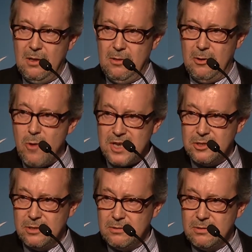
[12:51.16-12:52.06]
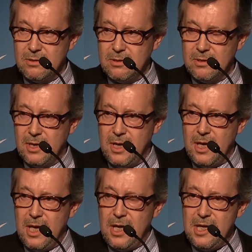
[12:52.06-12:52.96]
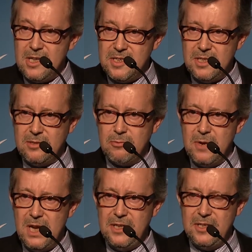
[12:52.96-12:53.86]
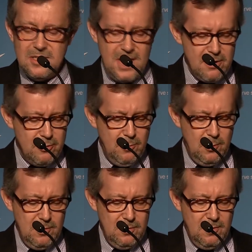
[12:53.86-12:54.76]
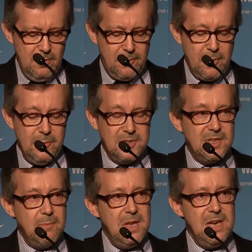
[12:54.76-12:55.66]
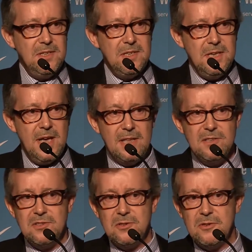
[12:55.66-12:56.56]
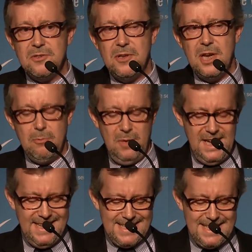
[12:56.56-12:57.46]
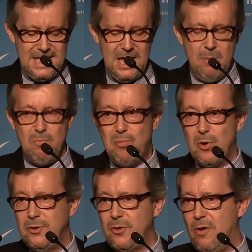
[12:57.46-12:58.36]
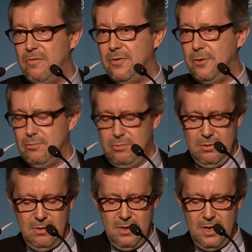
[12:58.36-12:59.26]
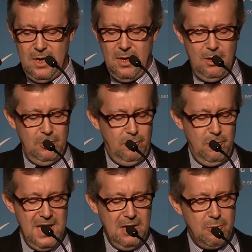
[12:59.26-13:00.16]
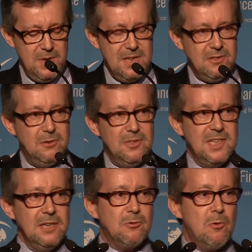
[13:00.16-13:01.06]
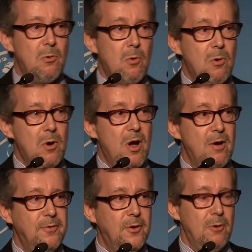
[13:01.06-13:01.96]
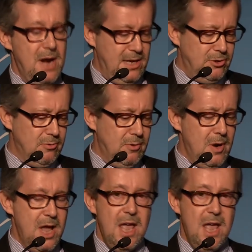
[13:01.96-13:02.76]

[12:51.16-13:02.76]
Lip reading: The question, is it really desirable from a stability and sustainability point of view to increase the central role of collateral